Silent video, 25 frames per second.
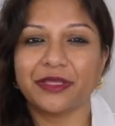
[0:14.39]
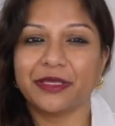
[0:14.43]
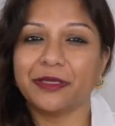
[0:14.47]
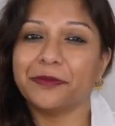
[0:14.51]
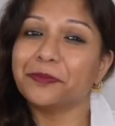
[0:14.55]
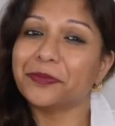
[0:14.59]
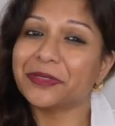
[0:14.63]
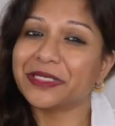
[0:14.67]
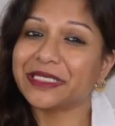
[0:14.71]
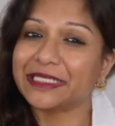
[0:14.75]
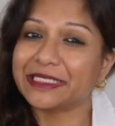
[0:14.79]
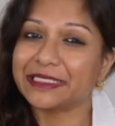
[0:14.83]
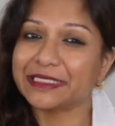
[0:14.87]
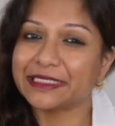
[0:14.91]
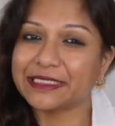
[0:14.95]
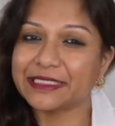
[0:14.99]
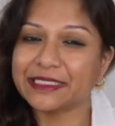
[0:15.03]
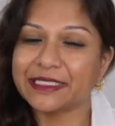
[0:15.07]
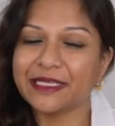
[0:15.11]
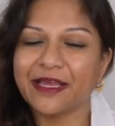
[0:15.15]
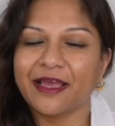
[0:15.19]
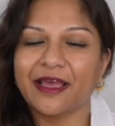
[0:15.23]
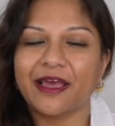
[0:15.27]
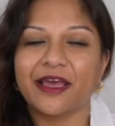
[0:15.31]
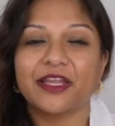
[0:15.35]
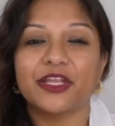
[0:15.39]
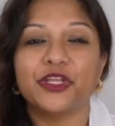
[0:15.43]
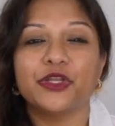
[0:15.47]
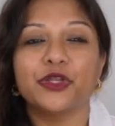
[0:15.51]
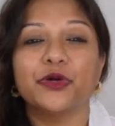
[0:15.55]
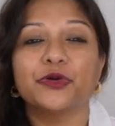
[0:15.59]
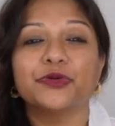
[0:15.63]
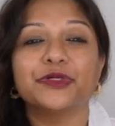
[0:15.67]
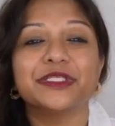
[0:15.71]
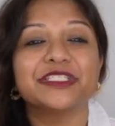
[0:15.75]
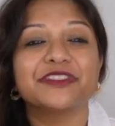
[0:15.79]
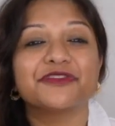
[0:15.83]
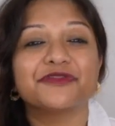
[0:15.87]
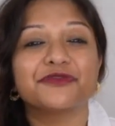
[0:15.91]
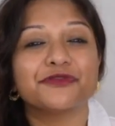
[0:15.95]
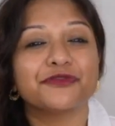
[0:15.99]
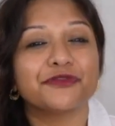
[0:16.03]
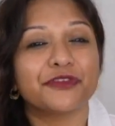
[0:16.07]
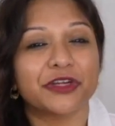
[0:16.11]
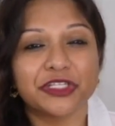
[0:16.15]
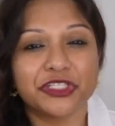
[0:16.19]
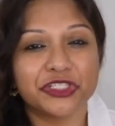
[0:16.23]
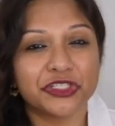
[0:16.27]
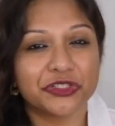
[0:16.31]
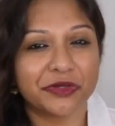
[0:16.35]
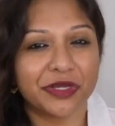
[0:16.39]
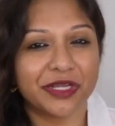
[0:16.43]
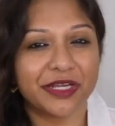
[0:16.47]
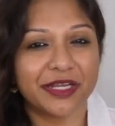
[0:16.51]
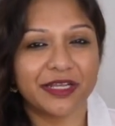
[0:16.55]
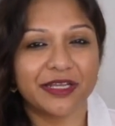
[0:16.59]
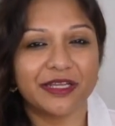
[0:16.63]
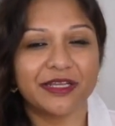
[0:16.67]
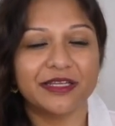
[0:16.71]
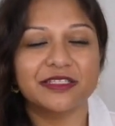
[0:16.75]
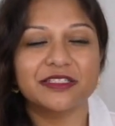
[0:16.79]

impotence, and I know it's frustrating.